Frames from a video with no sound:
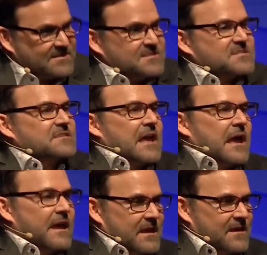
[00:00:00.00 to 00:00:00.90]
to
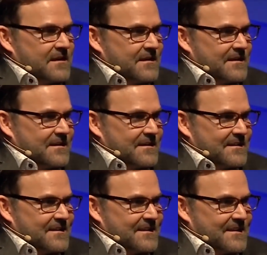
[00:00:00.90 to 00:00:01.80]
say
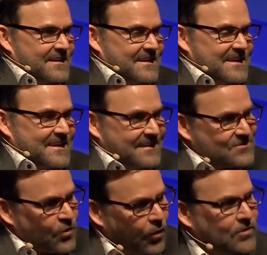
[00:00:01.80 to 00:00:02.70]

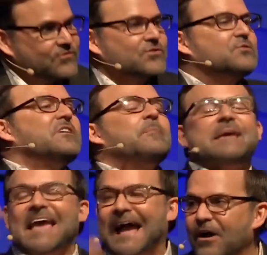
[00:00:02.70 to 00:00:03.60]
is also
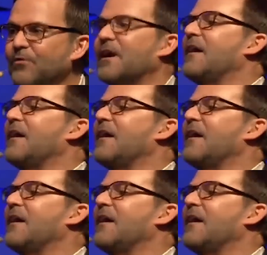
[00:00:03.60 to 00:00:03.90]
coming out